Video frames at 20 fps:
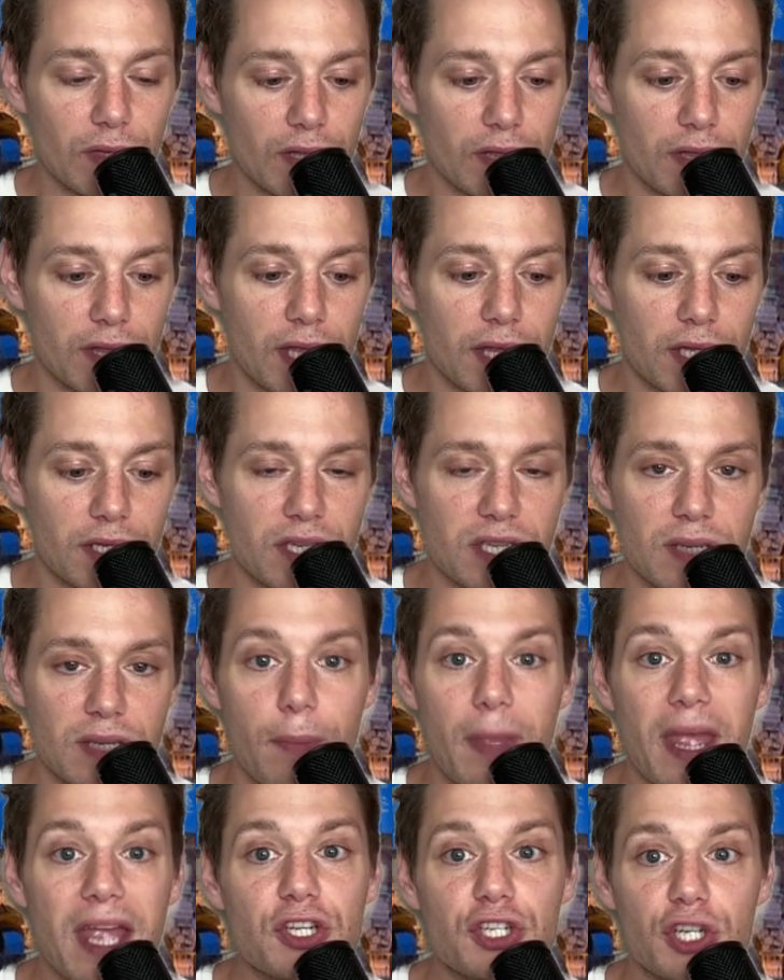think this is a
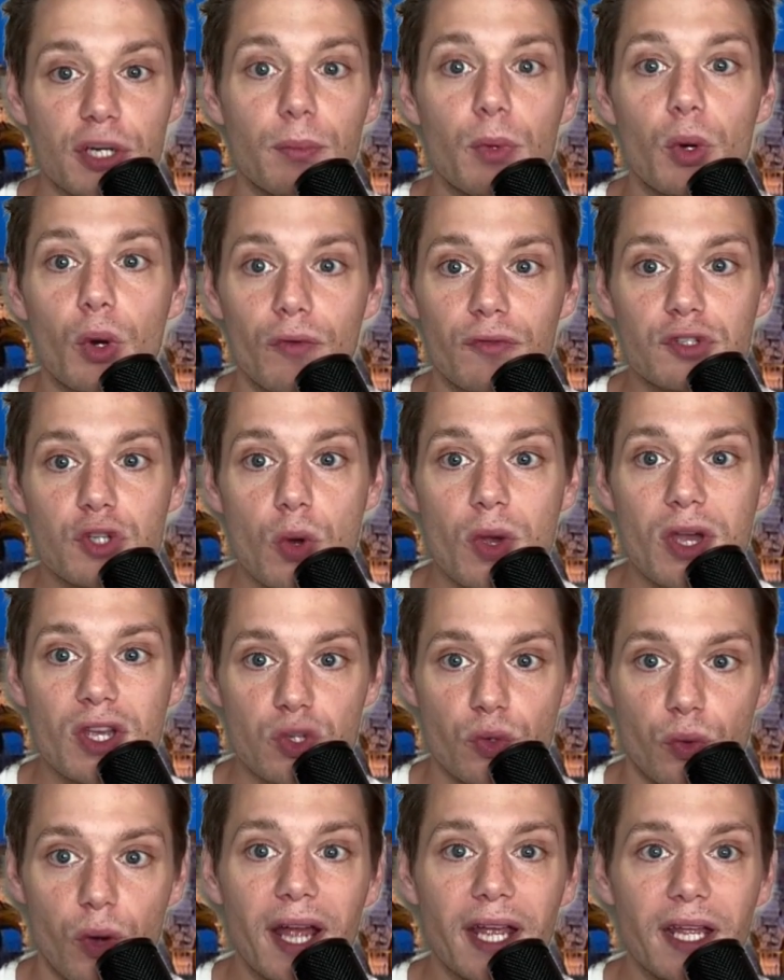major move. To his
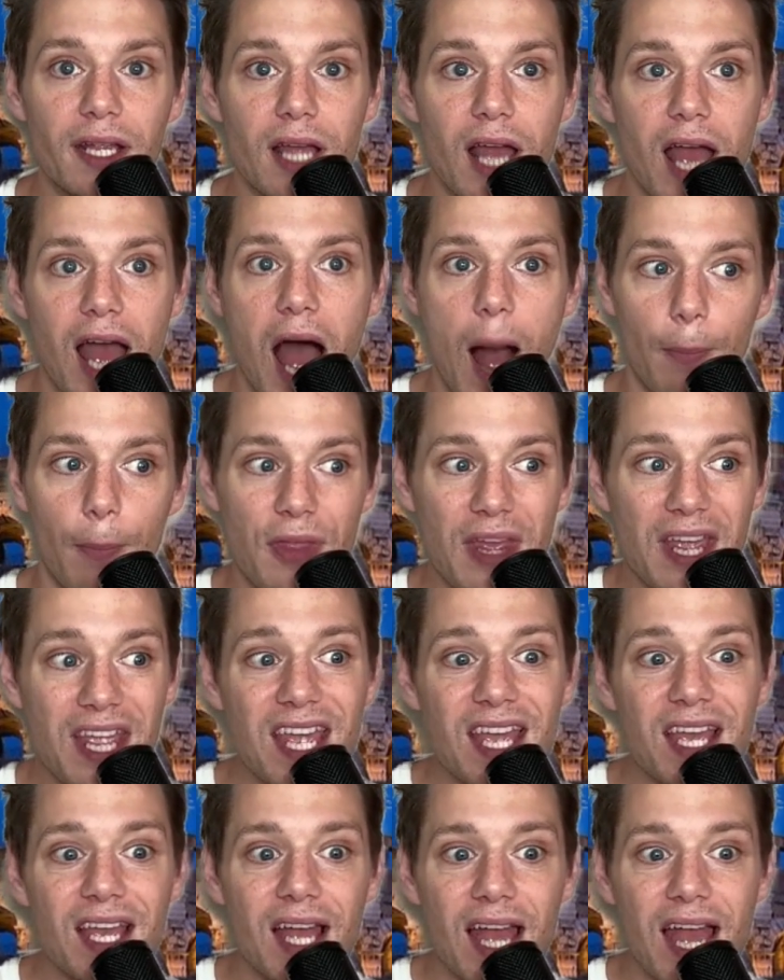right, I'm
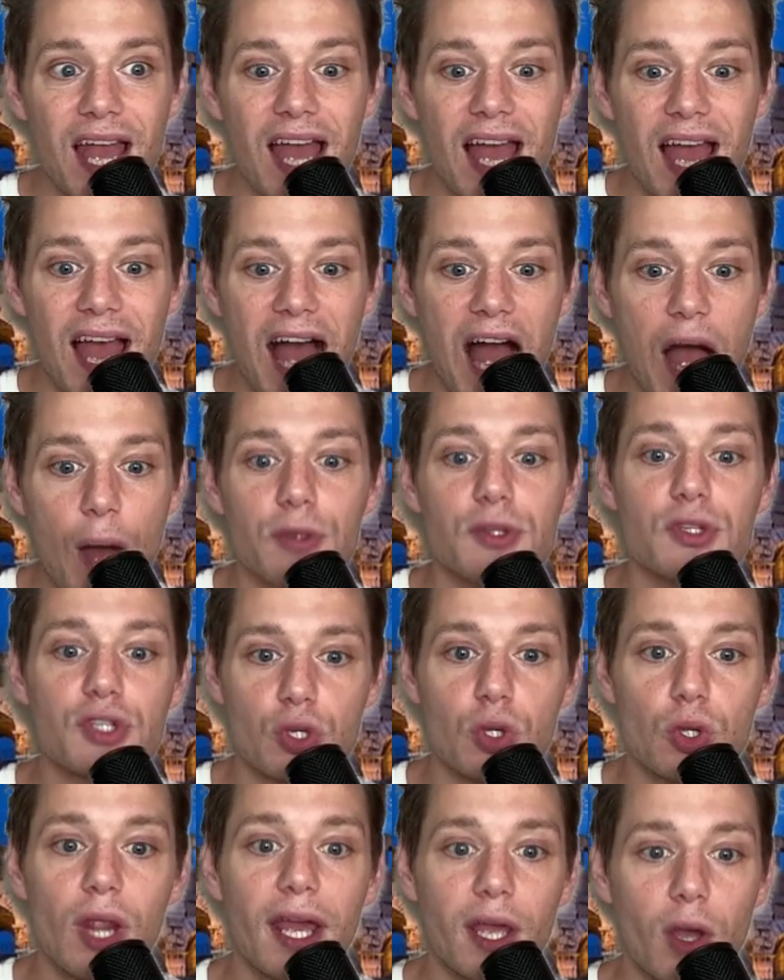thinking, how is
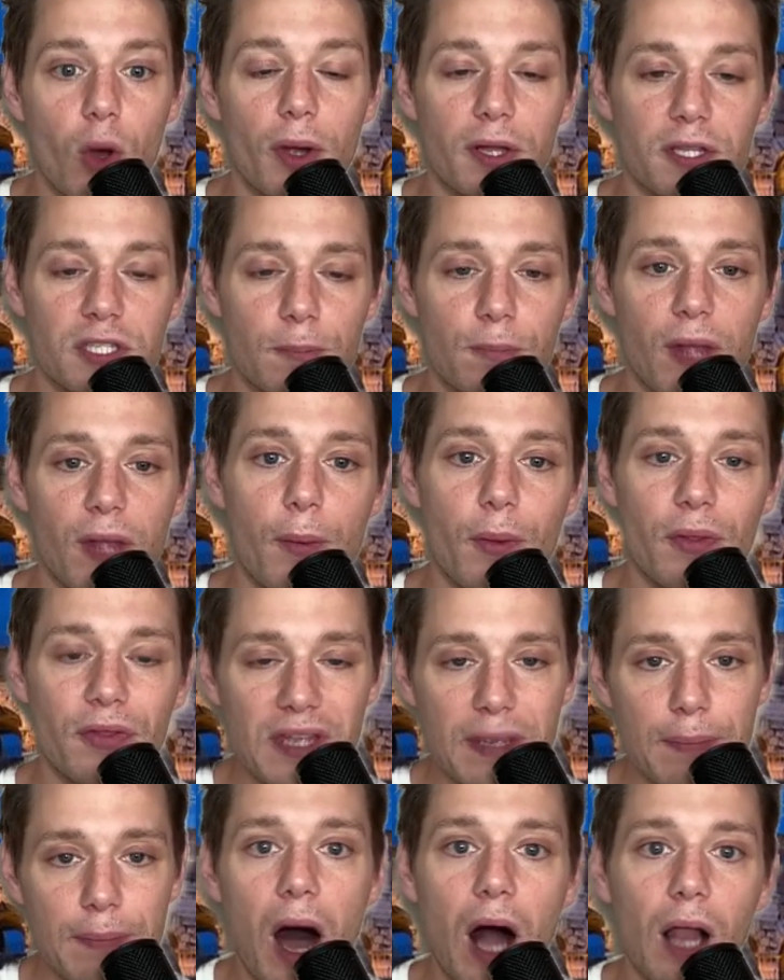Soule going to play with
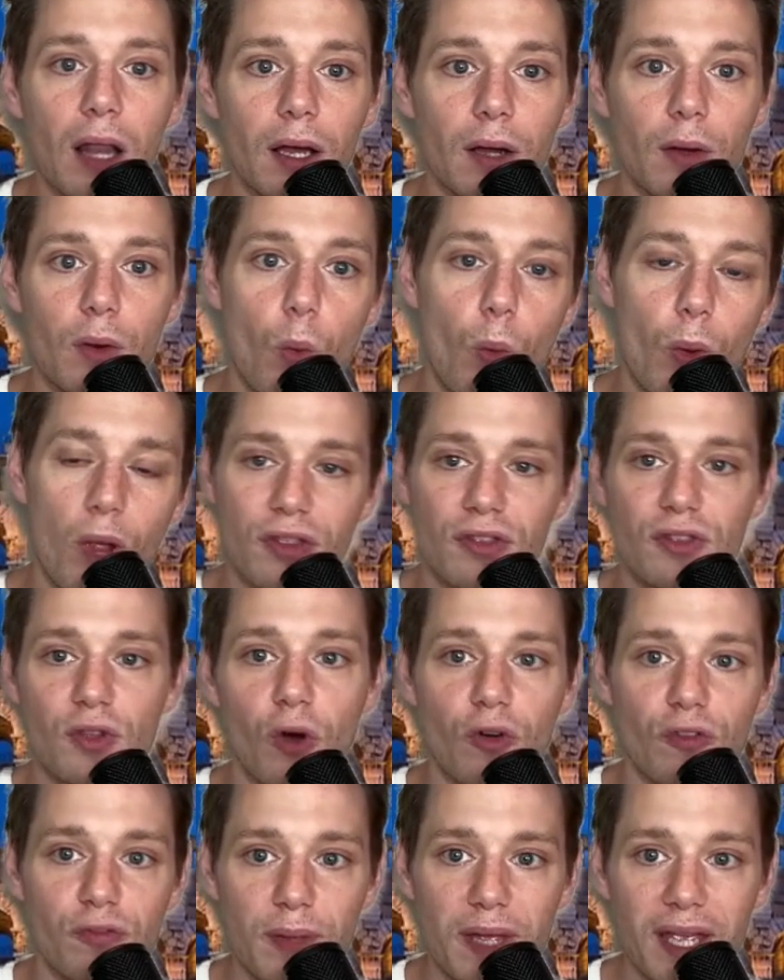Dybala, with
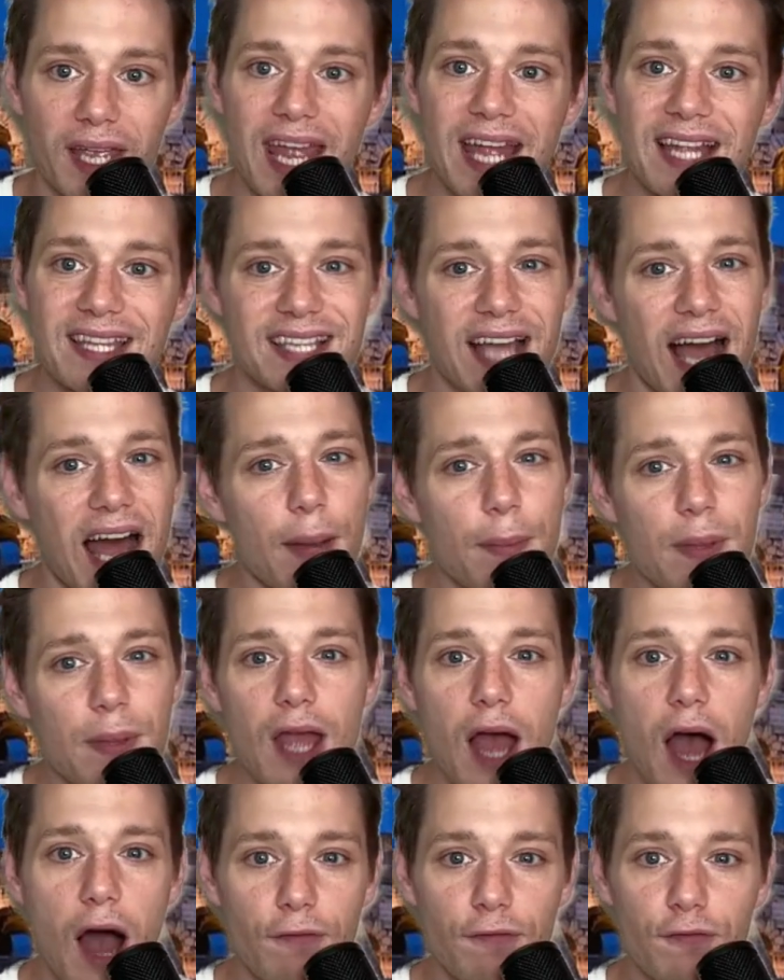Dovbyk? It's got to be
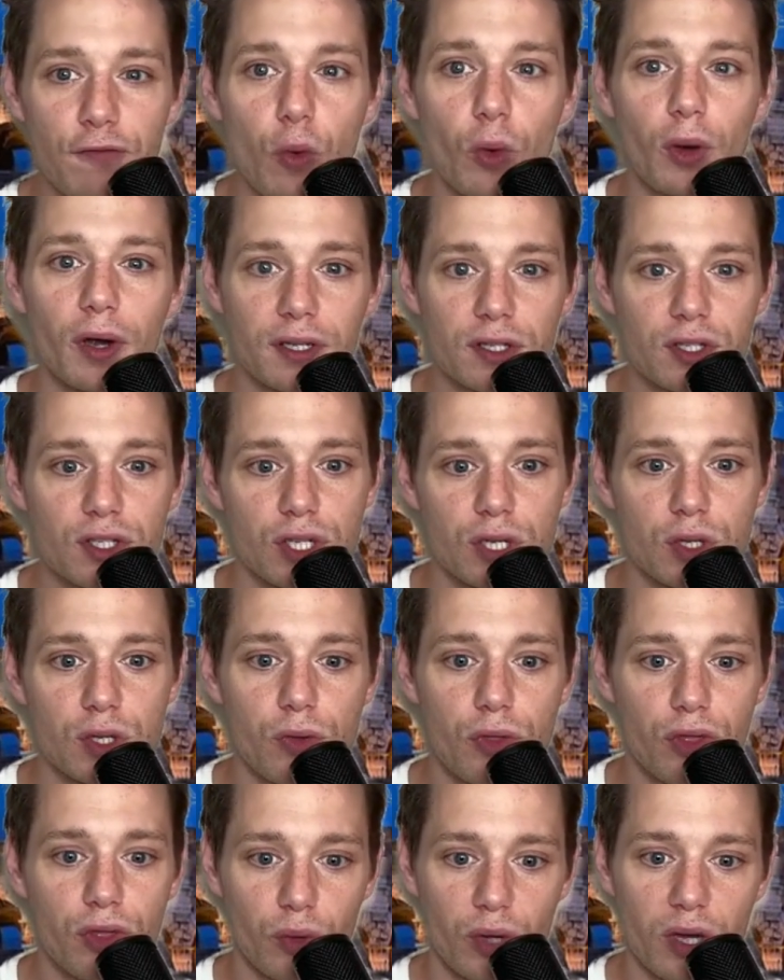a
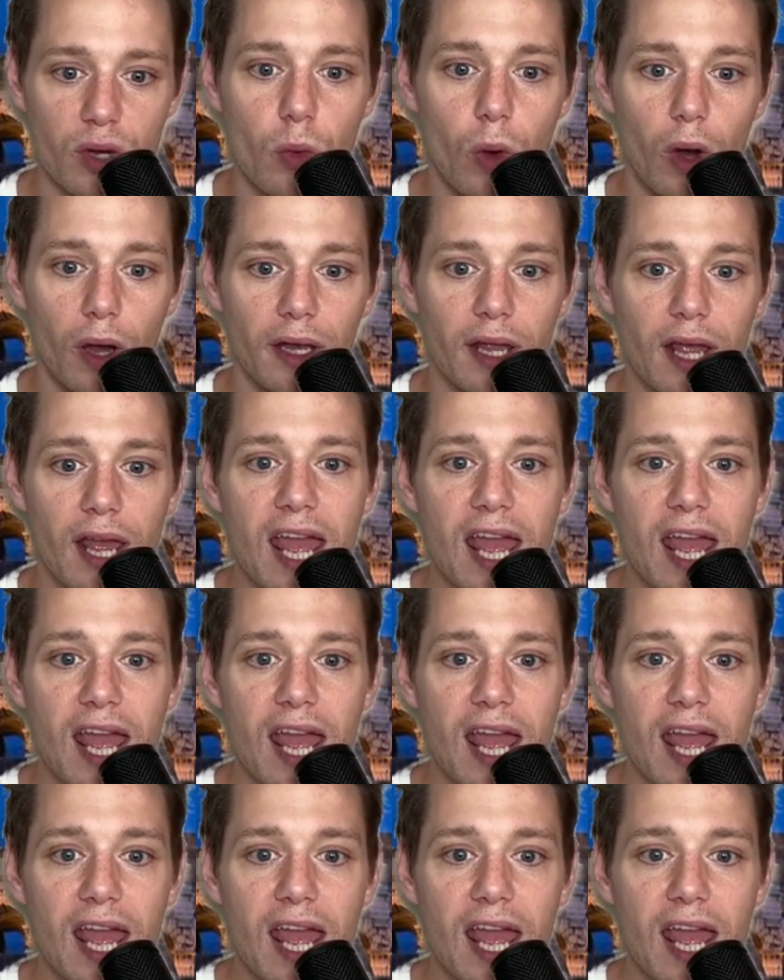4-2-3-1.